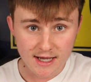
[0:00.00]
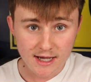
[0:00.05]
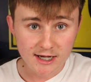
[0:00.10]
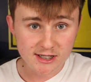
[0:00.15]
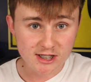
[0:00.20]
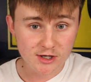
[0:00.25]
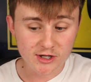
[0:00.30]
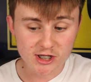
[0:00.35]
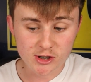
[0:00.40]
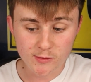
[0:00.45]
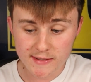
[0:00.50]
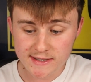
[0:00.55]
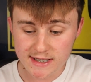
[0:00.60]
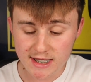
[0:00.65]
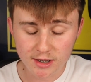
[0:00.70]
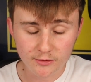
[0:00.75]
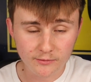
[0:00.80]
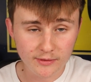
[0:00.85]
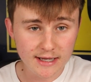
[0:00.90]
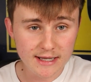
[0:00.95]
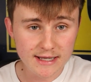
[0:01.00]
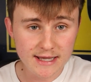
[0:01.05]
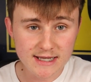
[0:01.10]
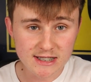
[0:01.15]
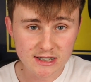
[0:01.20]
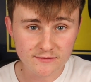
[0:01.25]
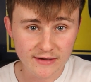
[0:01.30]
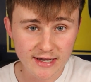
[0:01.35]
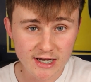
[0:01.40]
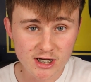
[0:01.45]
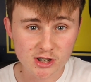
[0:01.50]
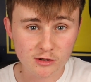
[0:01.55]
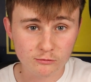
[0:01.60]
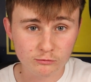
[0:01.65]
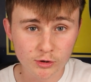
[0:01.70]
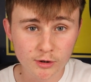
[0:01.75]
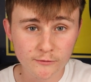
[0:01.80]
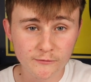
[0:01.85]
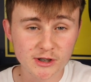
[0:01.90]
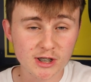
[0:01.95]
At only 23 years of age, the
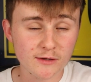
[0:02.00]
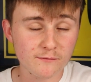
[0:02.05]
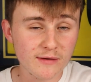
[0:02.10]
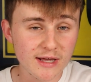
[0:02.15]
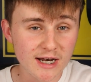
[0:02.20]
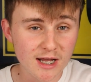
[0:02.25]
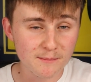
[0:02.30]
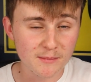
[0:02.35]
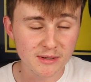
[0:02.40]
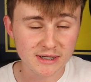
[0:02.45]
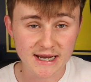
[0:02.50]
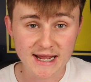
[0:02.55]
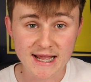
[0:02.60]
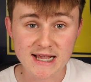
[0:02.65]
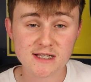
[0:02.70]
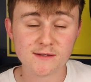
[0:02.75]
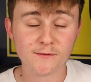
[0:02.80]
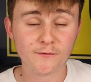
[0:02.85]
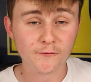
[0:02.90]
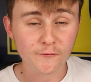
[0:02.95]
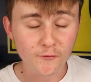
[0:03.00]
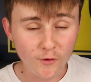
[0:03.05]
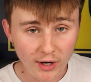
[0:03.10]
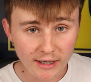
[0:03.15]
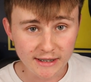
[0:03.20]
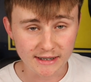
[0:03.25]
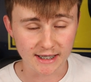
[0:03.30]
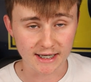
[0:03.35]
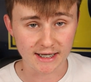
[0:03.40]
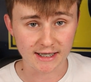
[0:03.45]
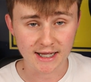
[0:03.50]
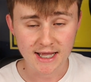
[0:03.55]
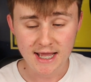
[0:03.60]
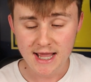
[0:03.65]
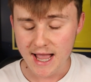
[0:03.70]
room for development is frightening,